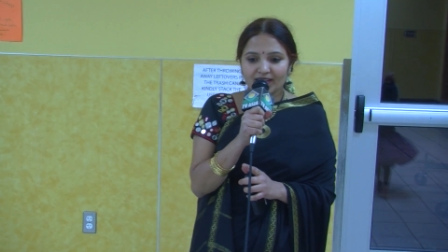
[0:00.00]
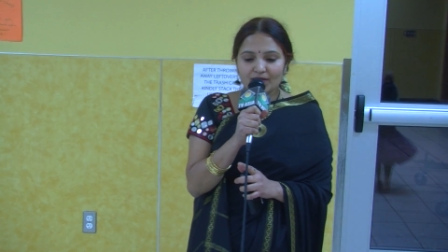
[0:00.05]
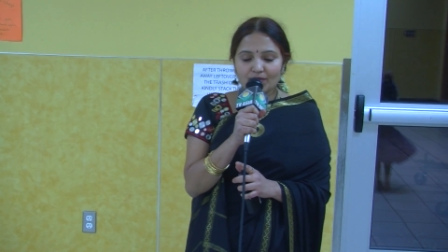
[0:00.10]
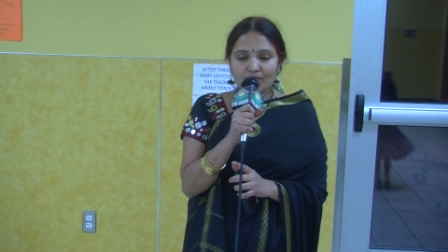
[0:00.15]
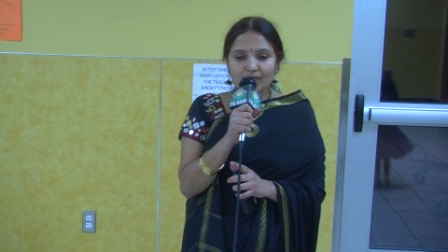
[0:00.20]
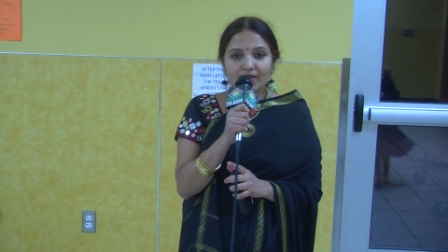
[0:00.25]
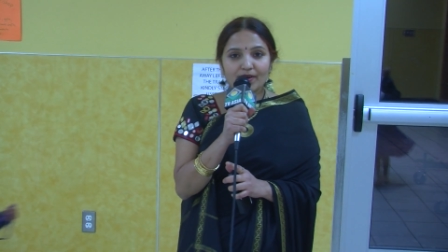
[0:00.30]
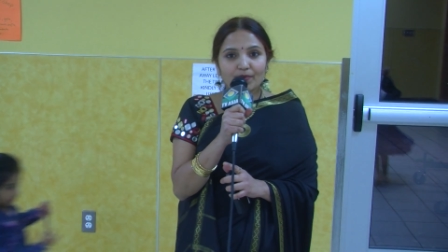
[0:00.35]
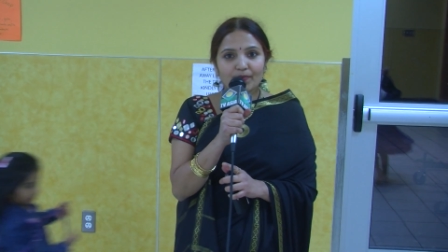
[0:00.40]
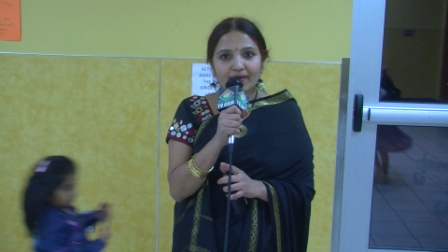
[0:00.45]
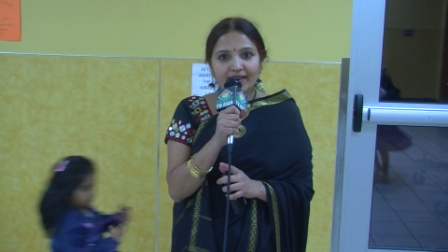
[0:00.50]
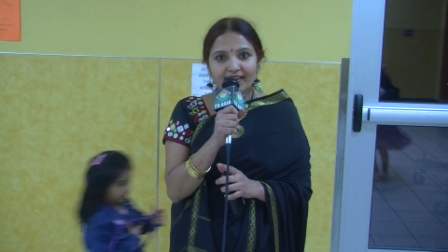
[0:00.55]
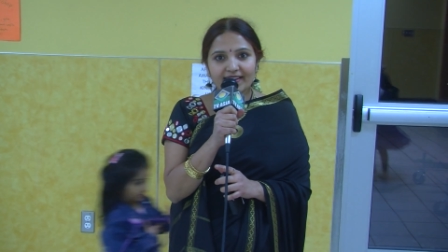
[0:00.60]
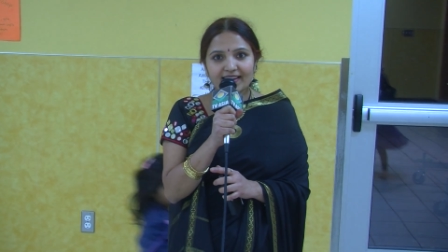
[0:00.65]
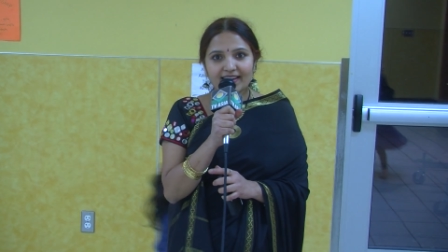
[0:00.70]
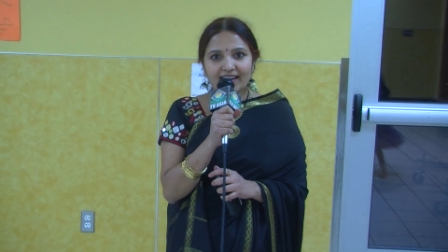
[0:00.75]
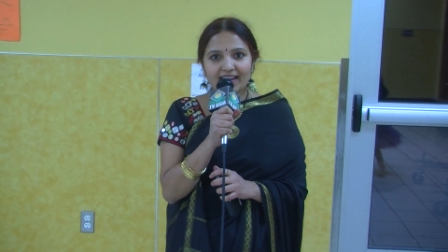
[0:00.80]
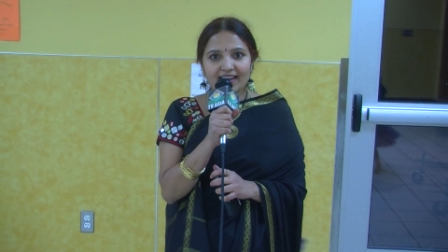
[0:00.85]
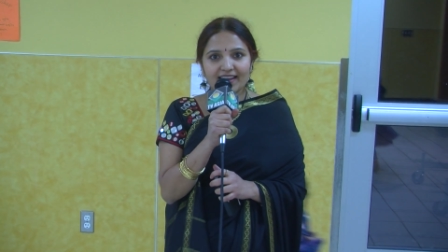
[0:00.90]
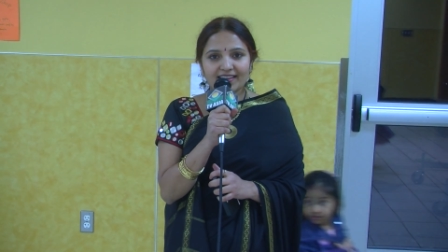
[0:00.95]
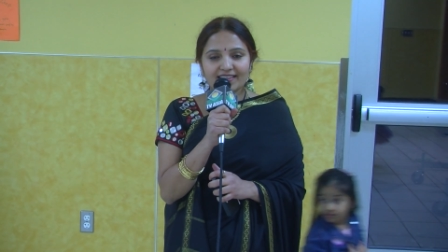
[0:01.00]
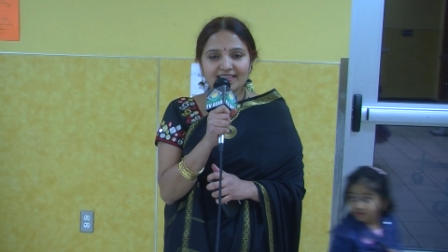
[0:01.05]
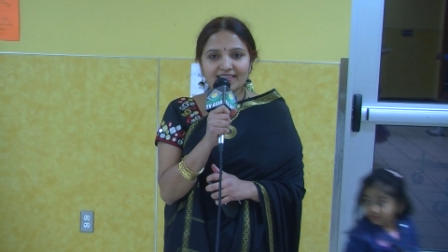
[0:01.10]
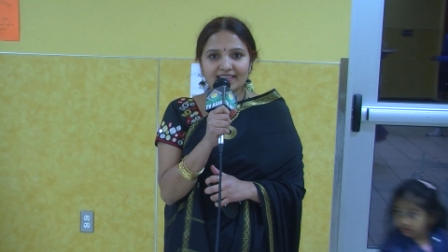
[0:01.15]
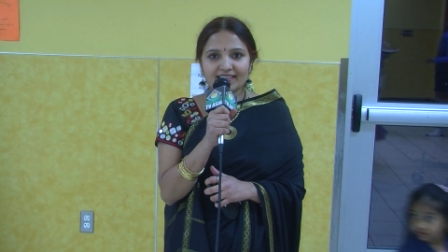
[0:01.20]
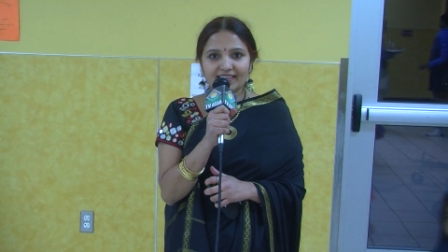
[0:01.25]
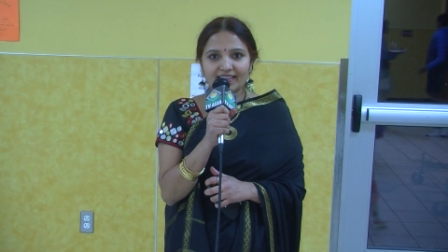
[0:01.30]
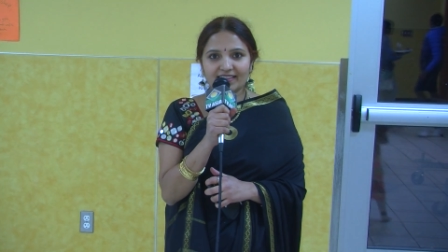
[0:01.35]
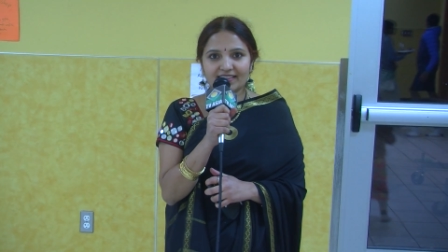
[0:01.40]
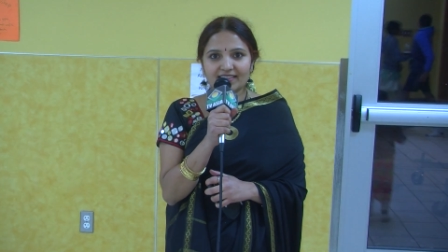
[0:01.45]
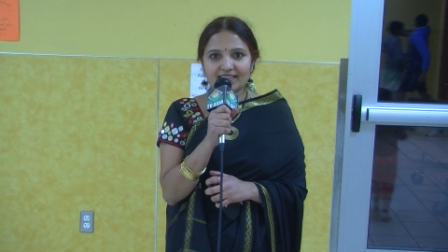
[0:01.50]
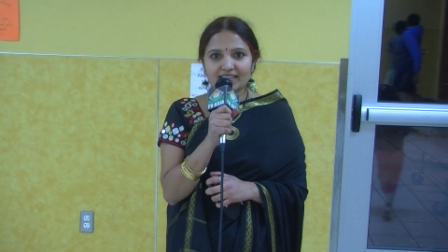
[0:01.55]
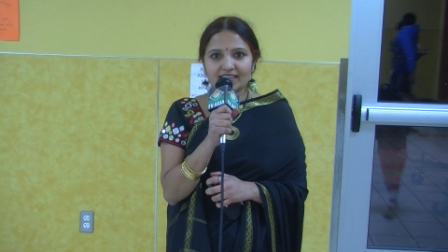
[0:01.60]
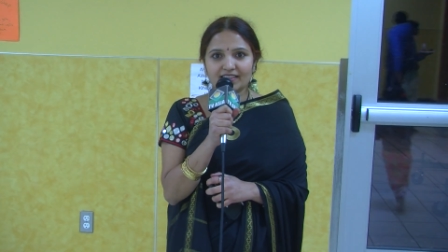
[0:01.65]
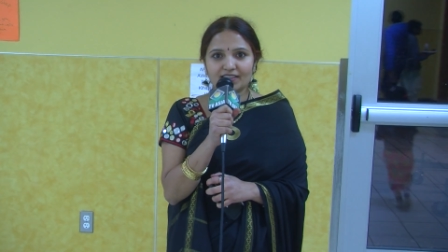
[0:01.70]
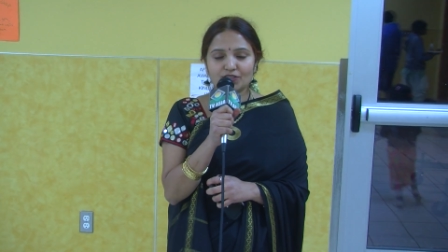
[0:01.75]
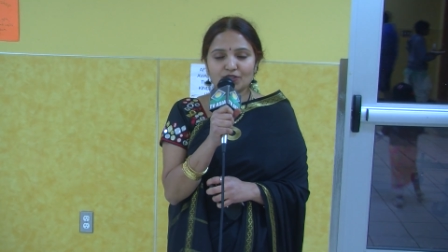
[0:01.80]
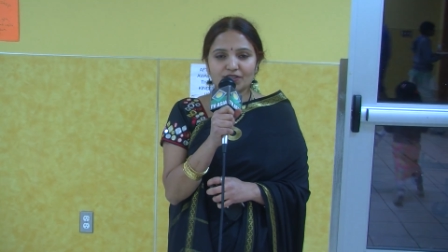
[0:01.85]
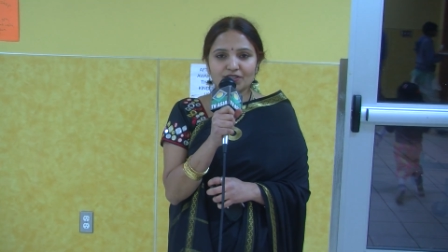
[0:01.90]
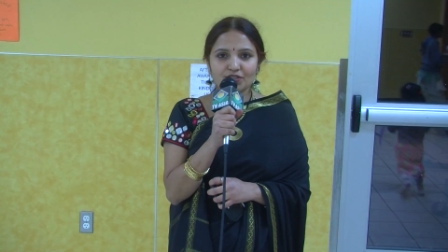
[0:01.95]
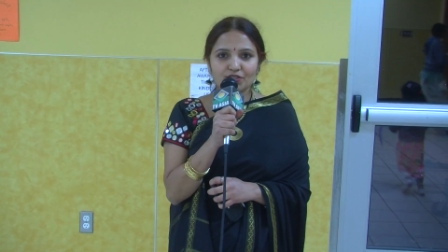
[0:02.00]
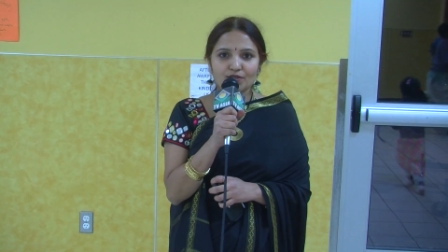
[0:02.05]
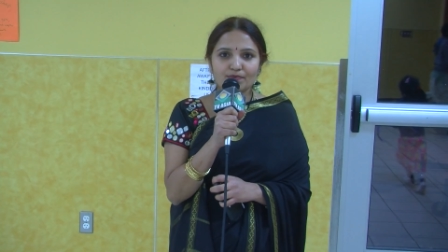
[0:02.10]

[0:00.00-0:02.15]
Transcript: We are very glad that uh, Dr.